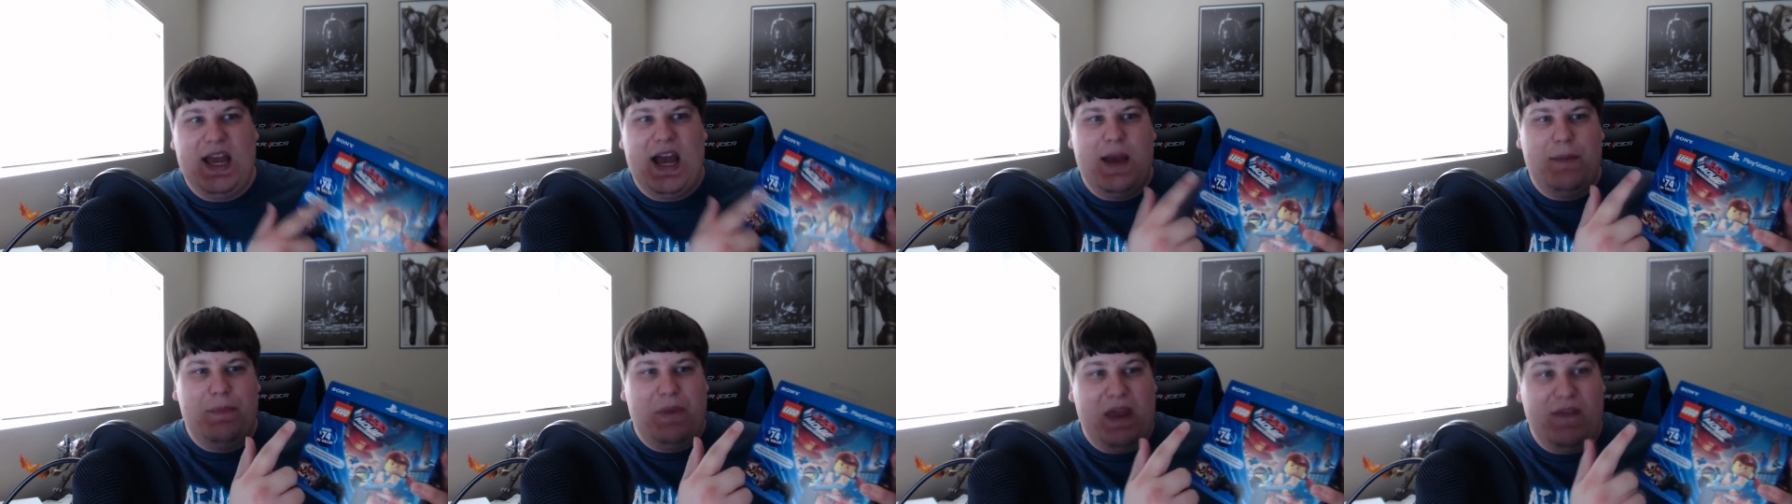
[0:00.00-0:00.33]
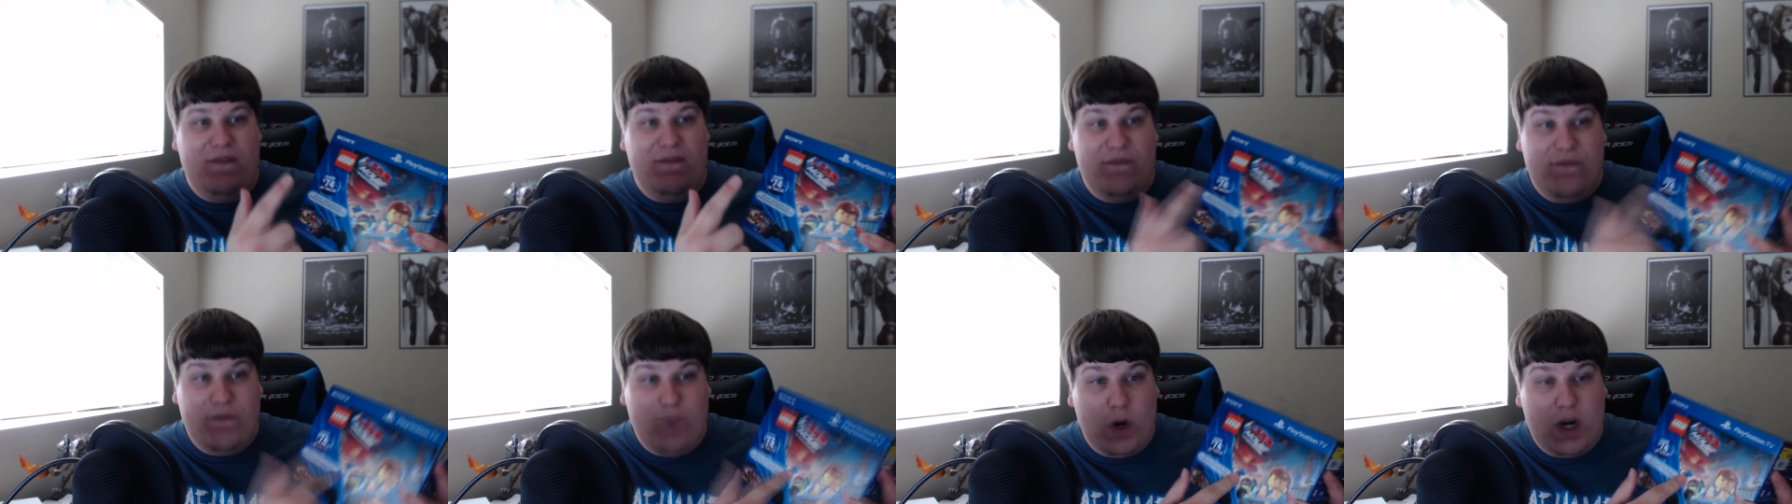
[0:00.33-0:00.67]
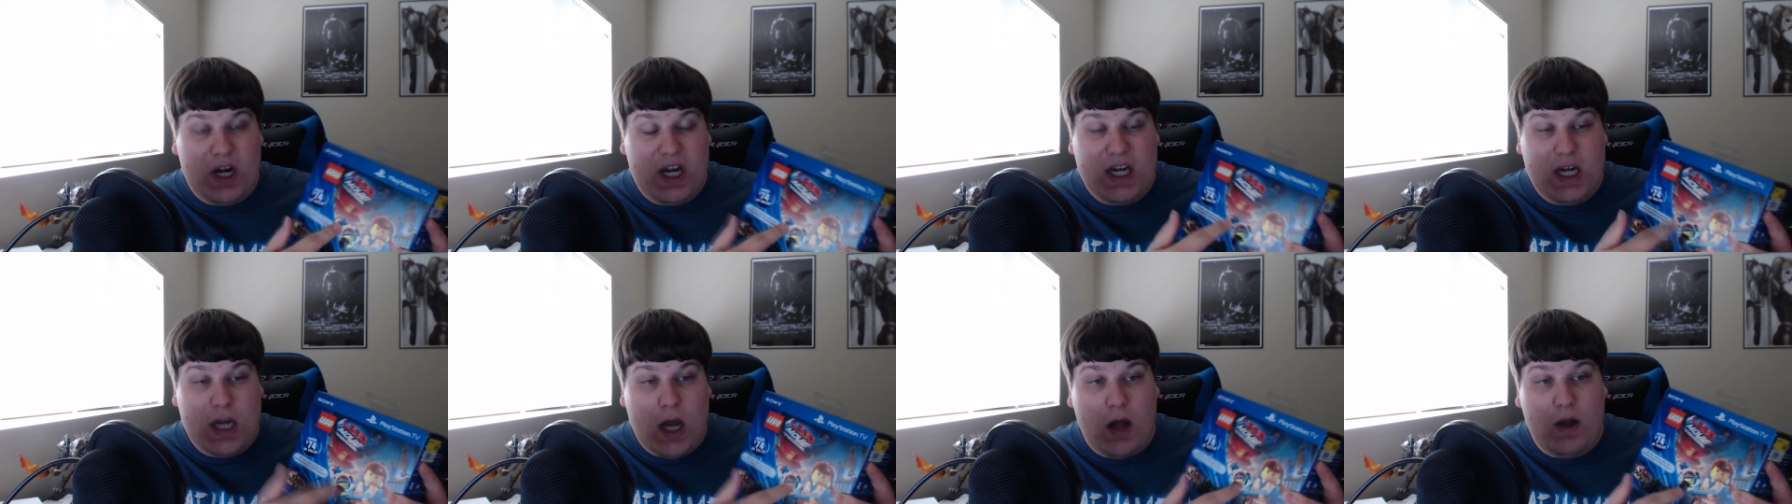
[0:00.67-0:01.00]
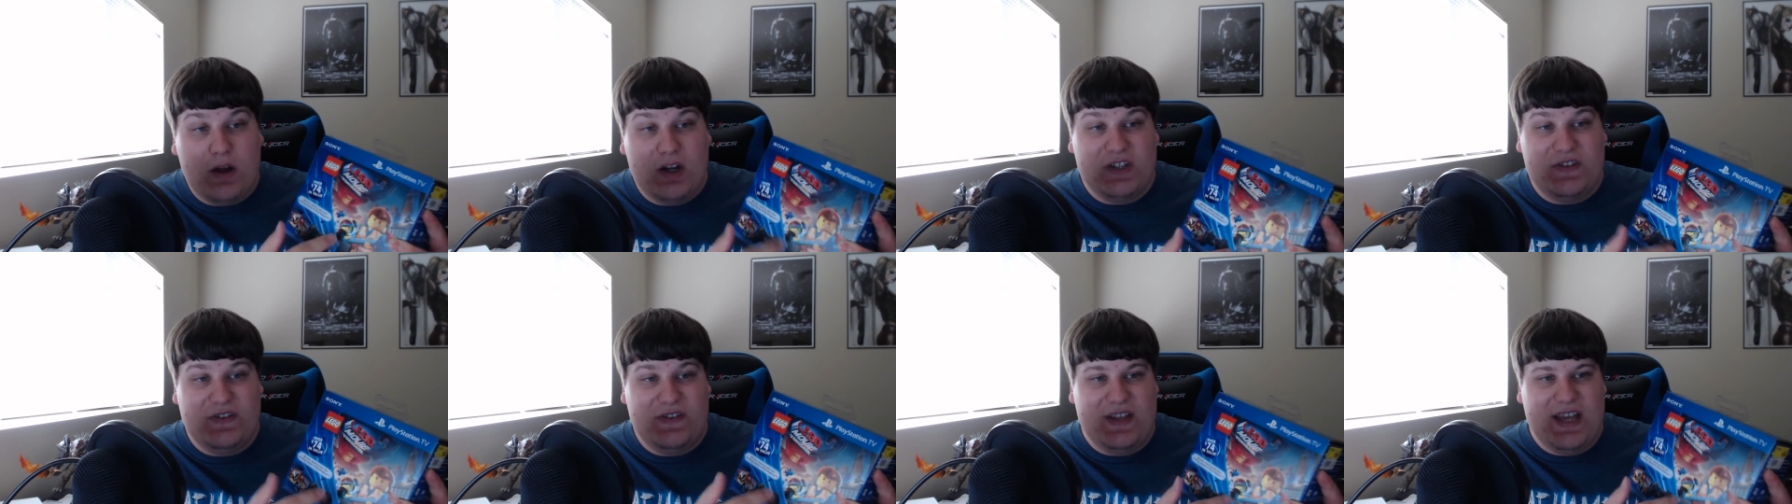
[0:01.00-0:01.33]
I paid
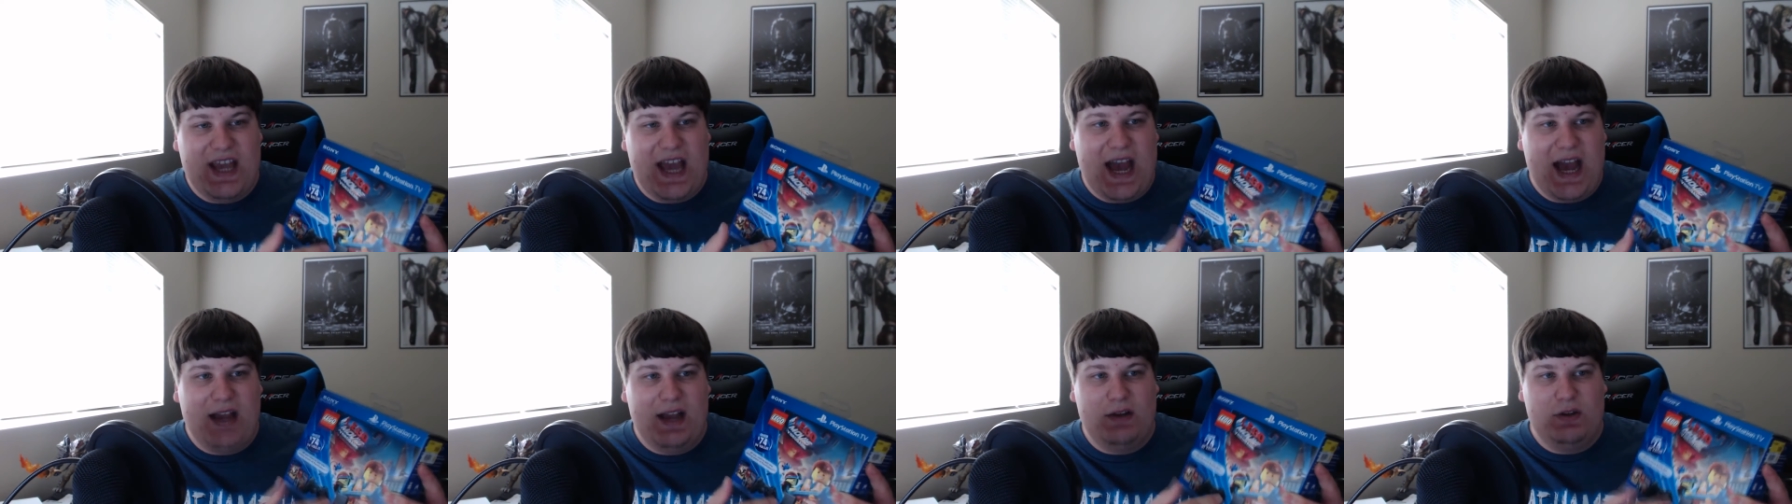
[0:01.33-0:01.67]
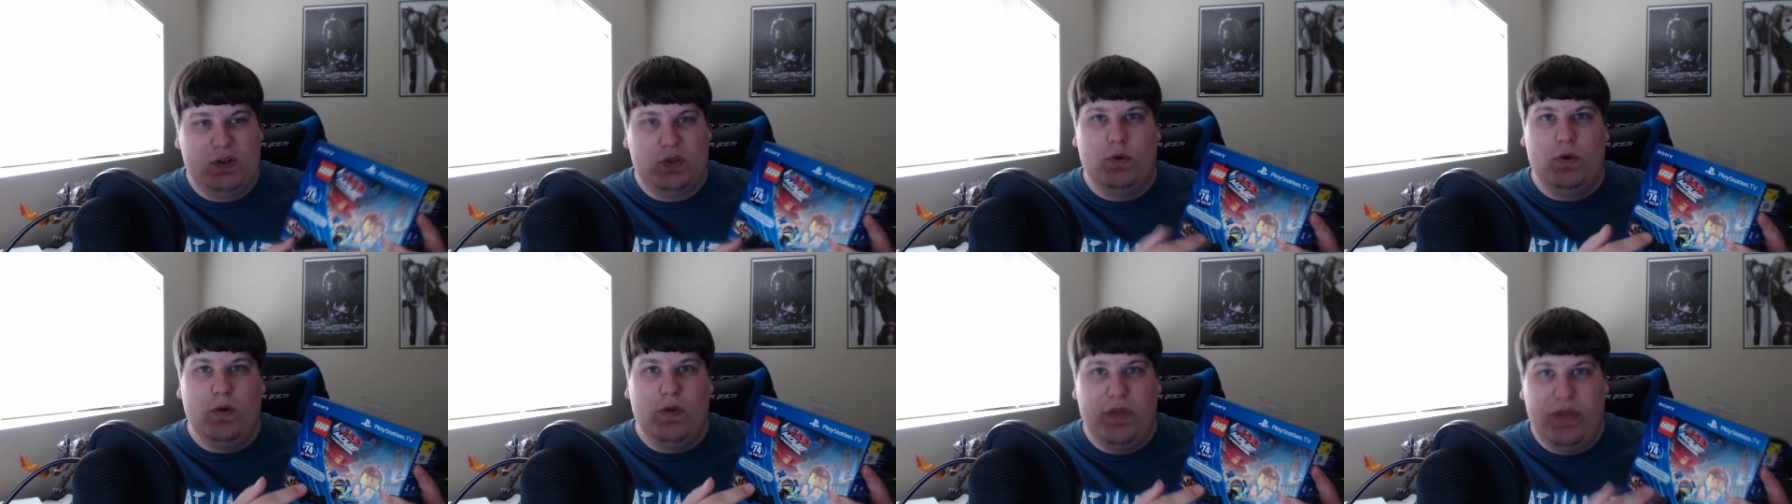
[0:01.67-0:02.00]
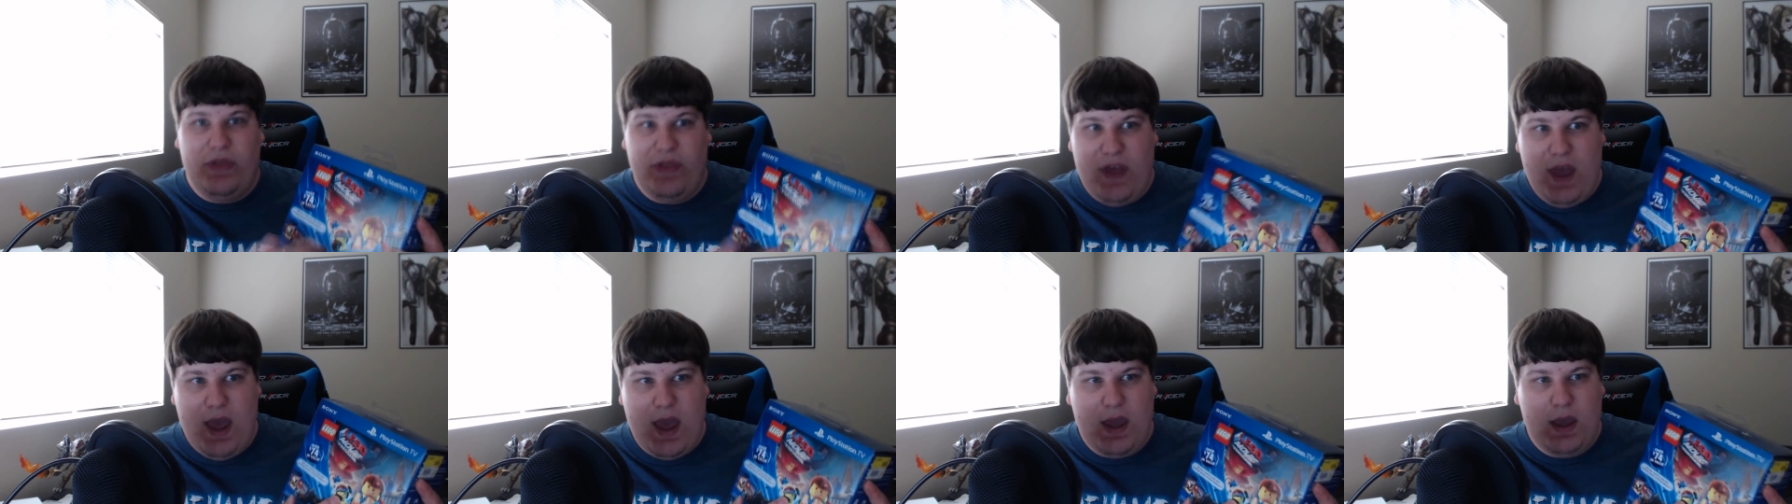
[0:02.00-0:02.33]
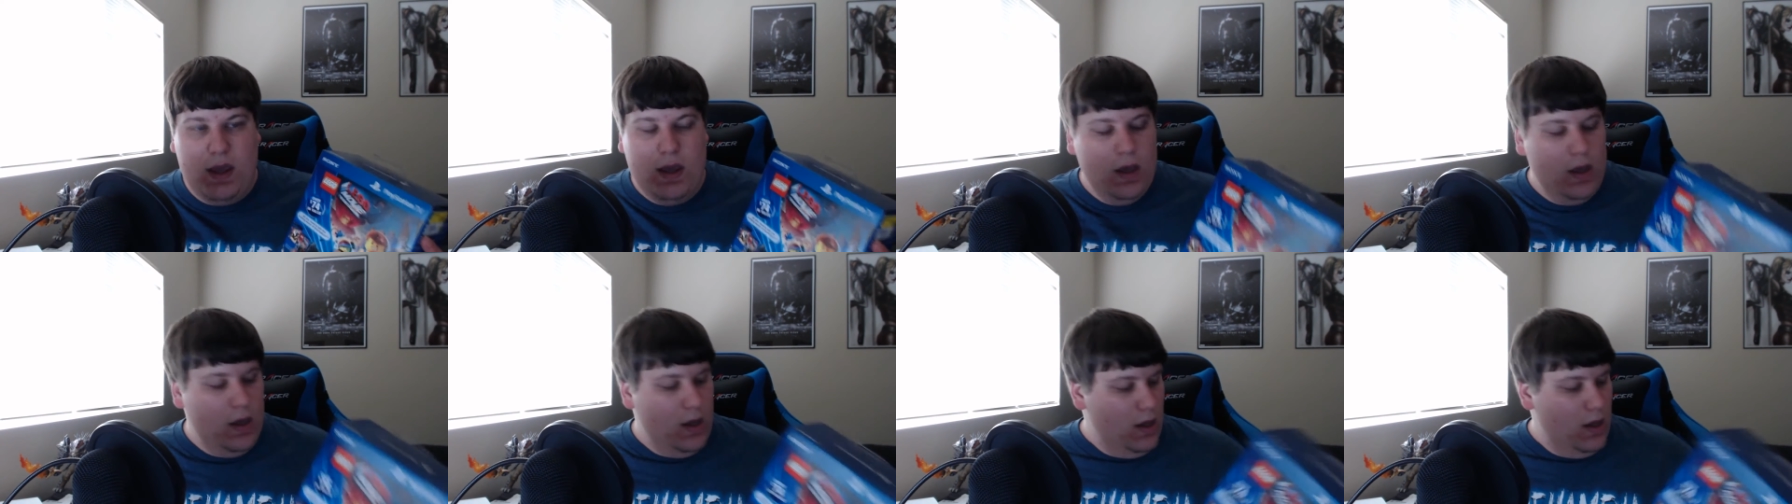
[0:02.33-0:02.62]
$40 for the actual thing.